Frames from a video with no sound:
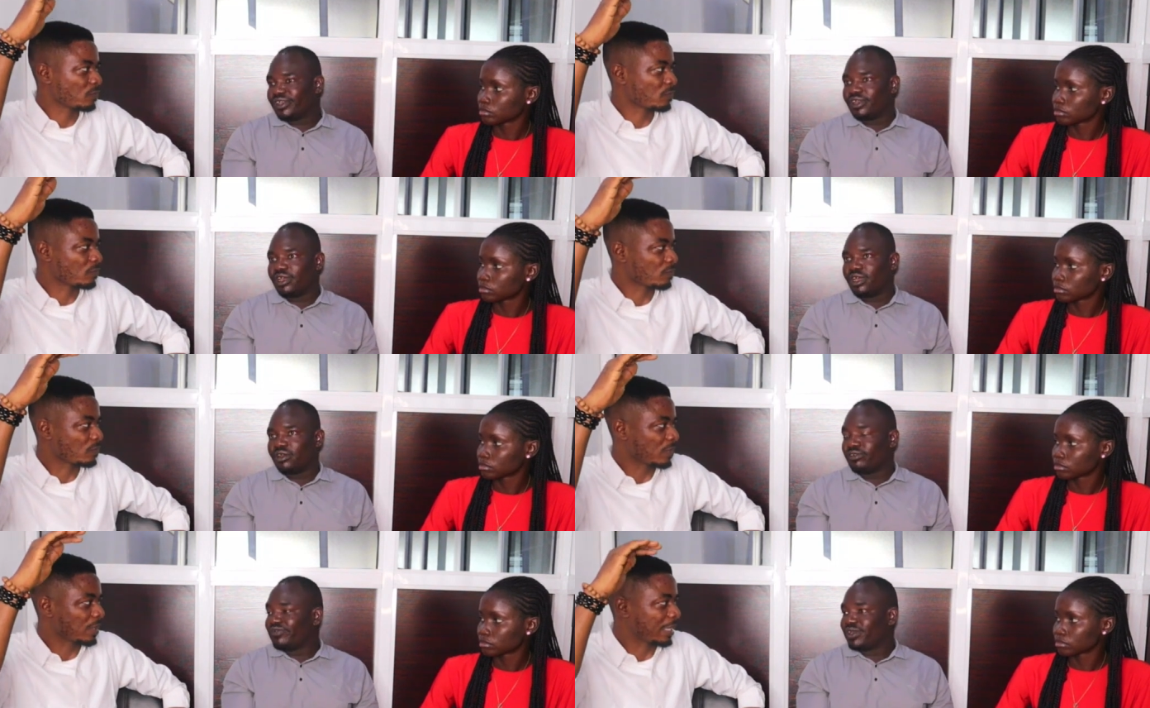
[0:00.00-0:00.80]
Speaker 1: uh,
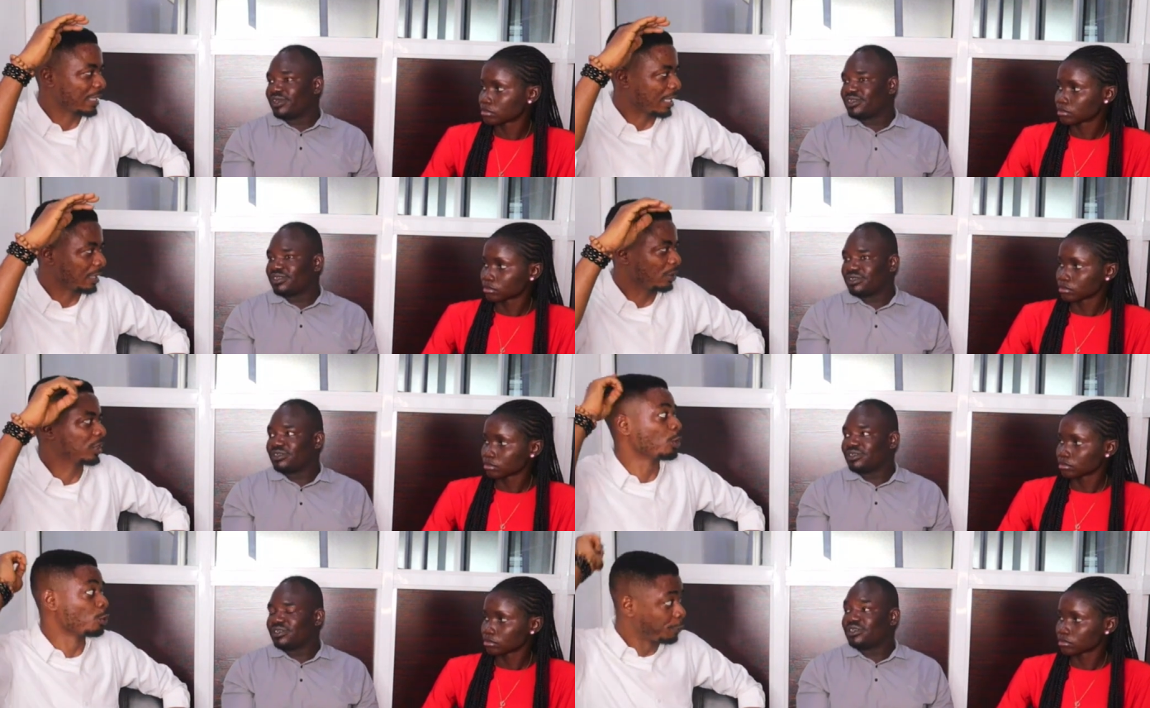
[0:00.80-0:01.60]
roofing. The,
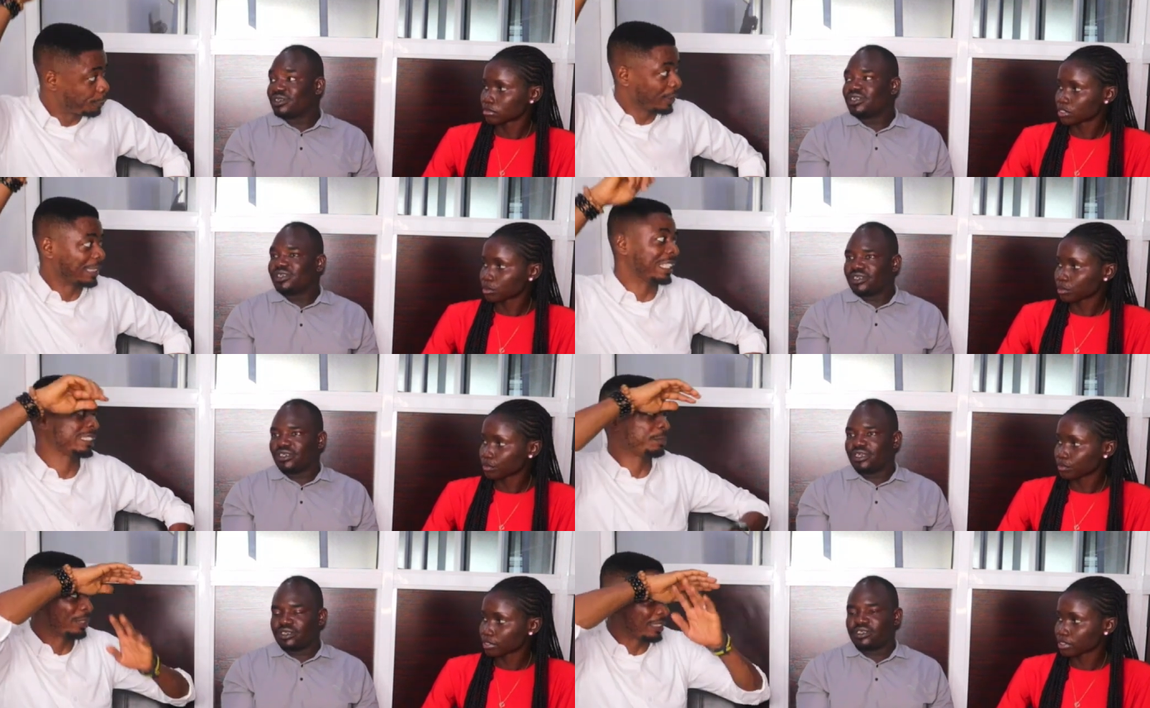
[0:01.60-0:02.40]
Speaker 2: okay, roofing.
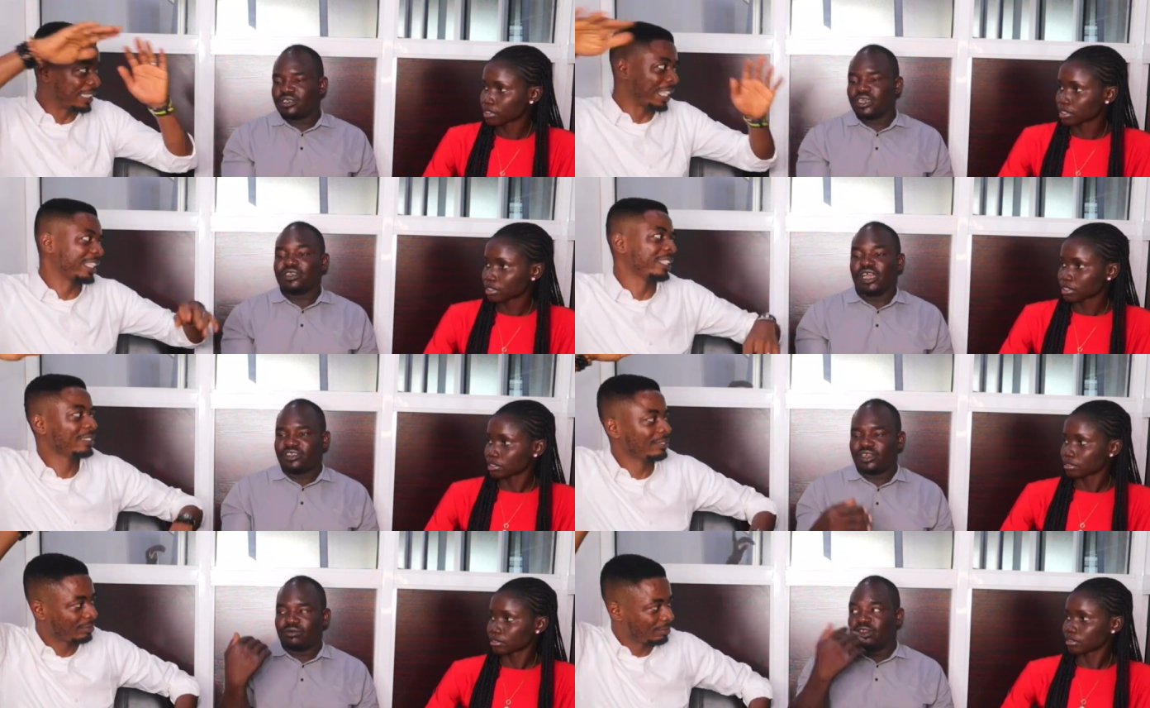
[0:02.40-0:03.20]
That's yes, yes. I
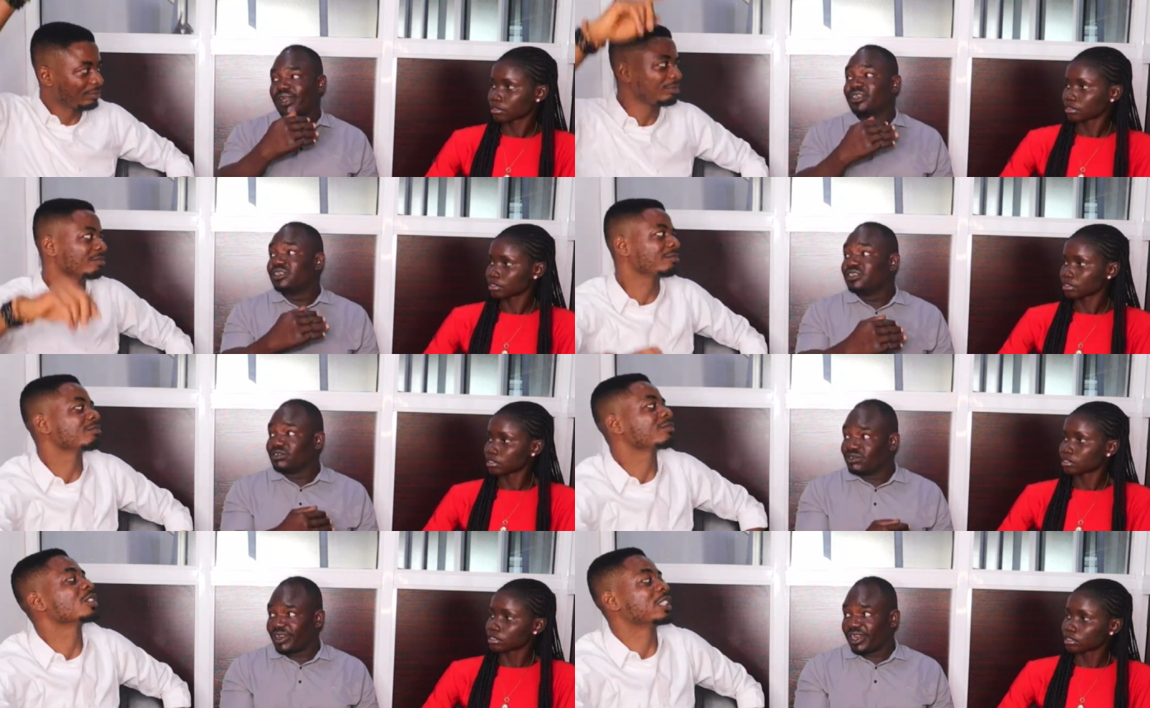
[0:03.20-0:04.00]
Speaker 1: say I'm dividing
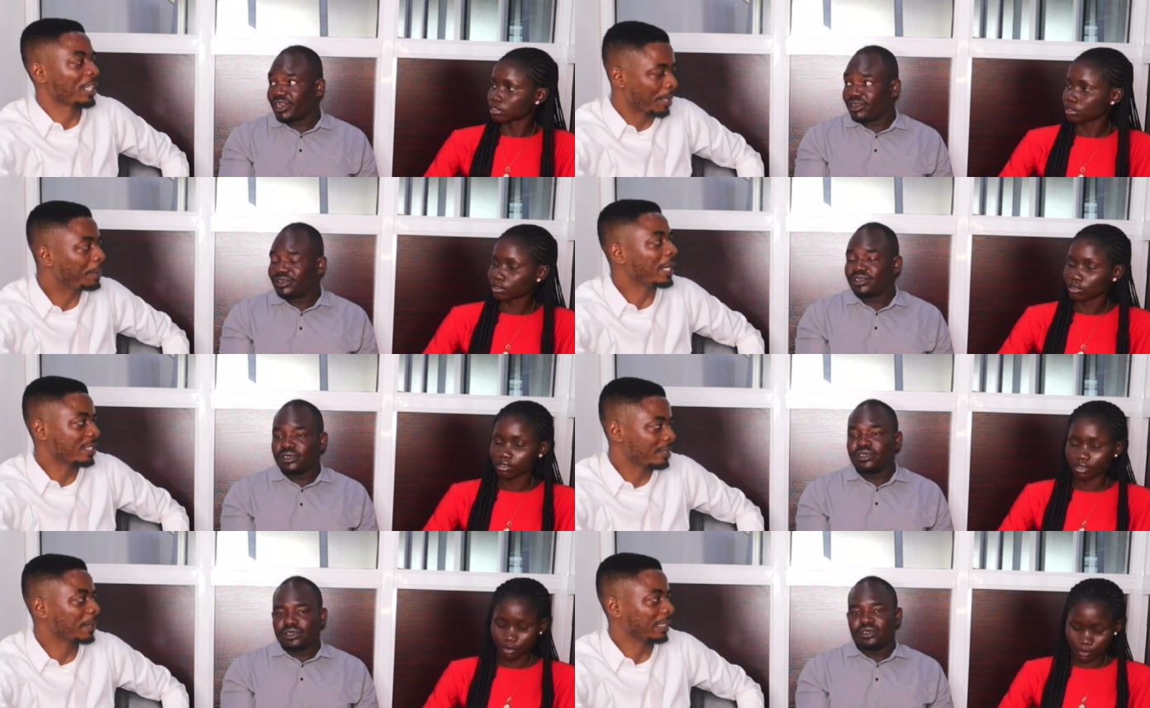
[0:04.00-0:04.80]
into three. Three
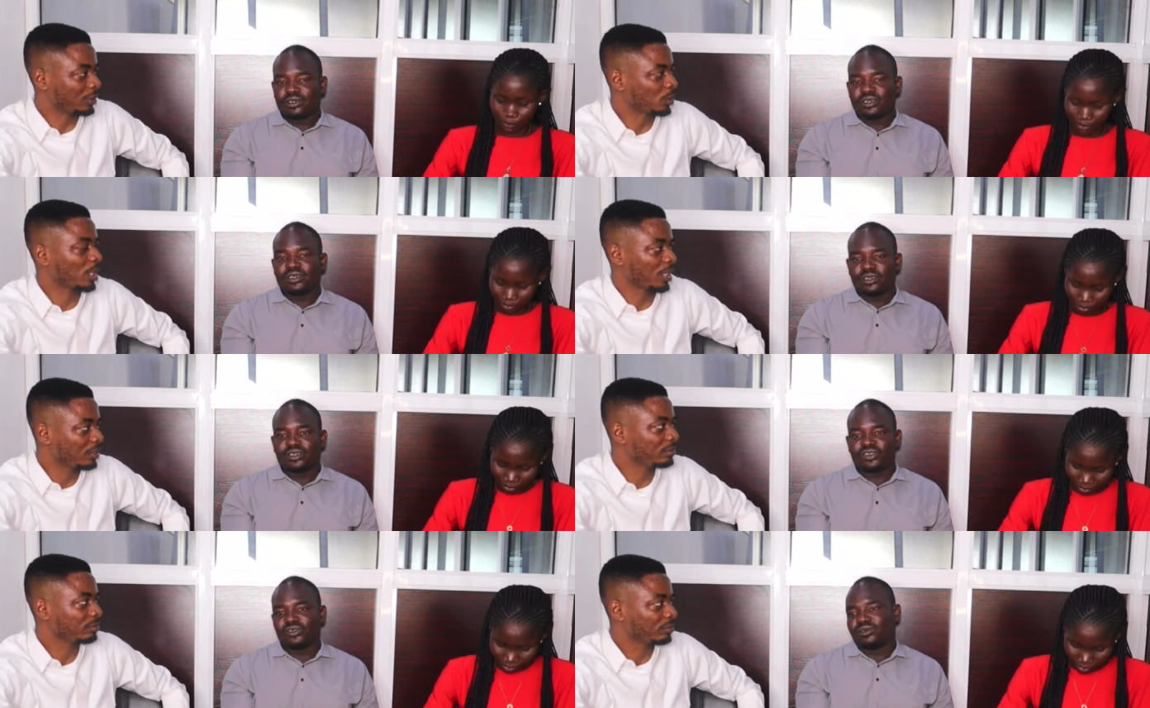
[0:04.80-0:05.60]
parts. Parts. Okay.
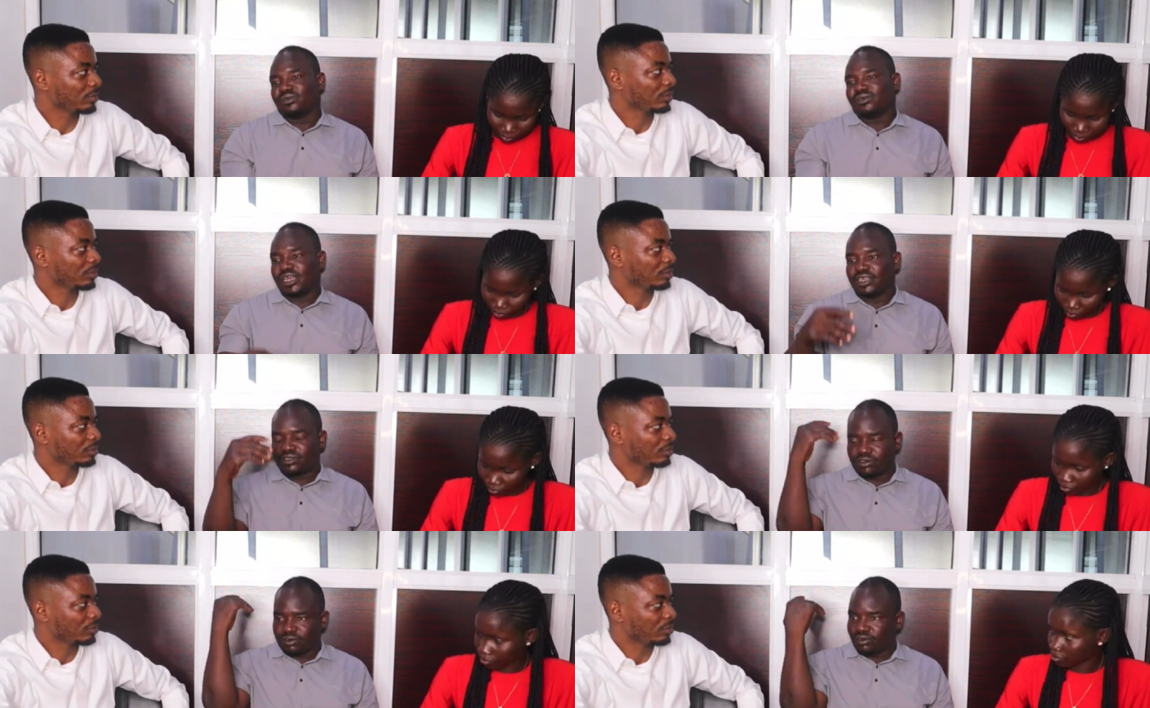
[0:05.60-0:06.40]
So that is
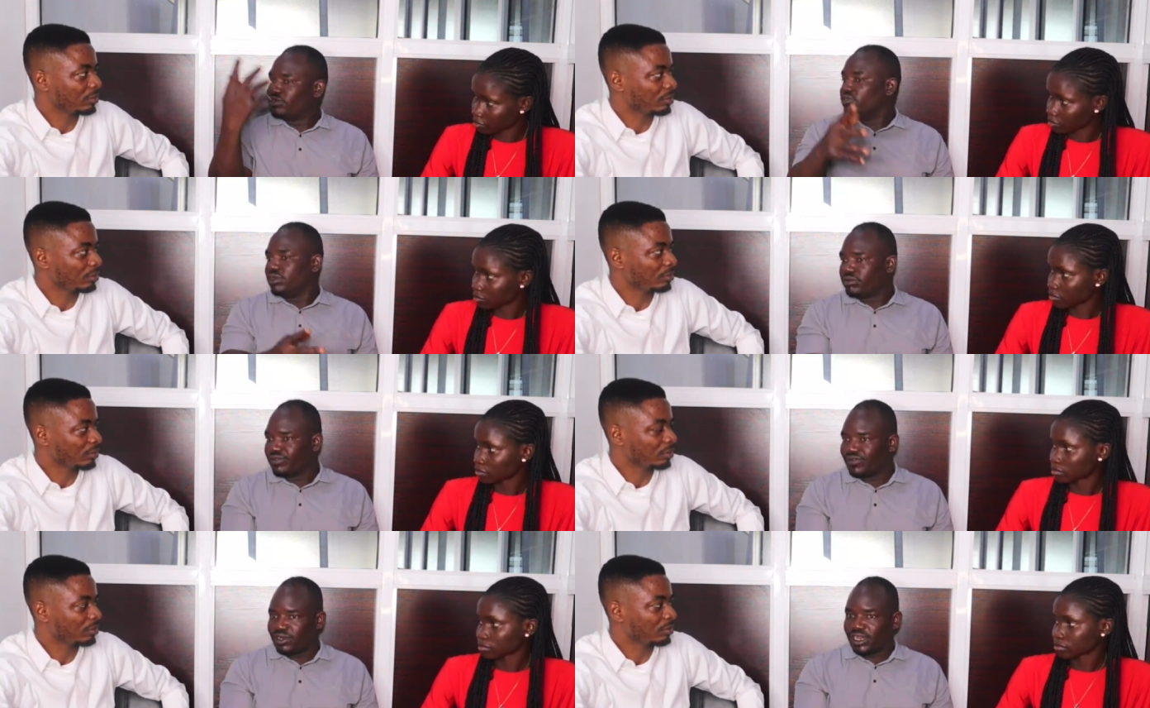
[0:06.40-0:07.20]
to, to the
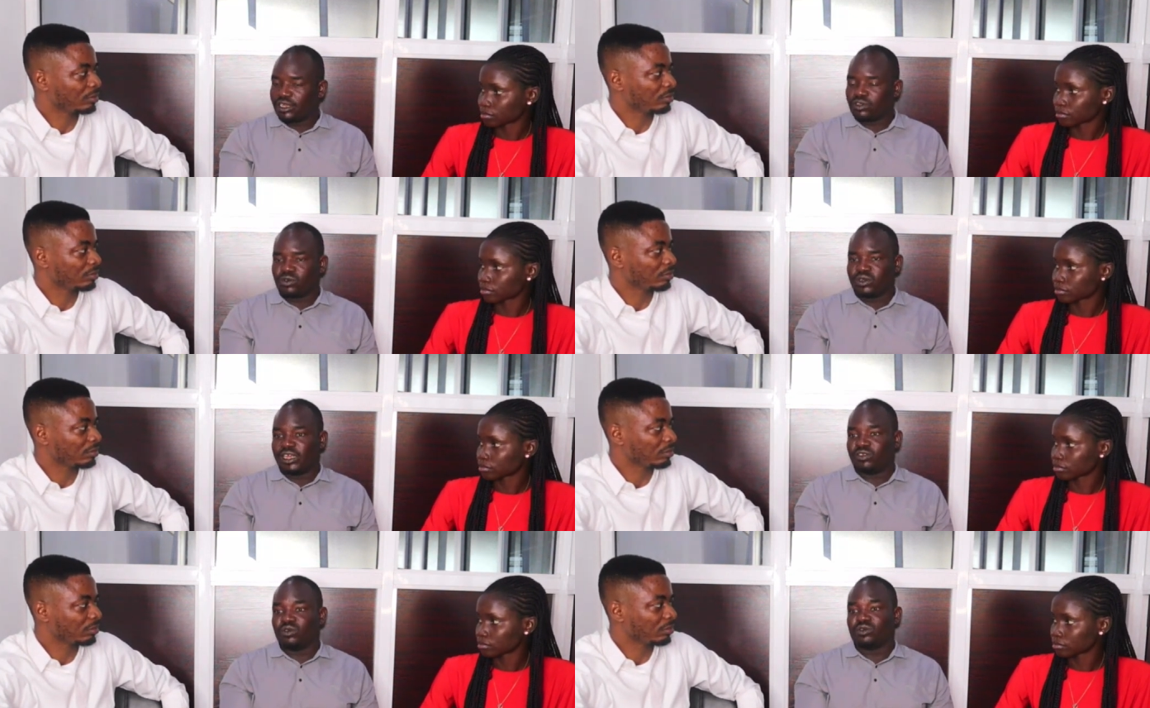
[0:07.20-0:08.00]
roofing. That is
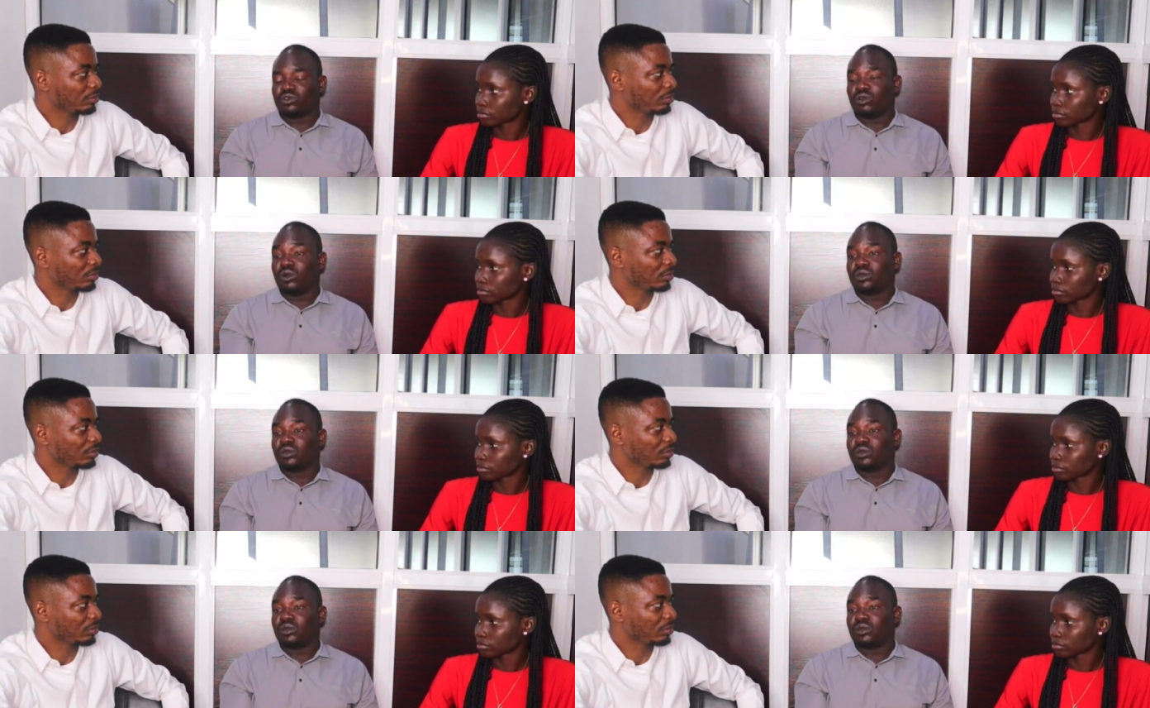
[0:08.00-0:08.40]
that is what we call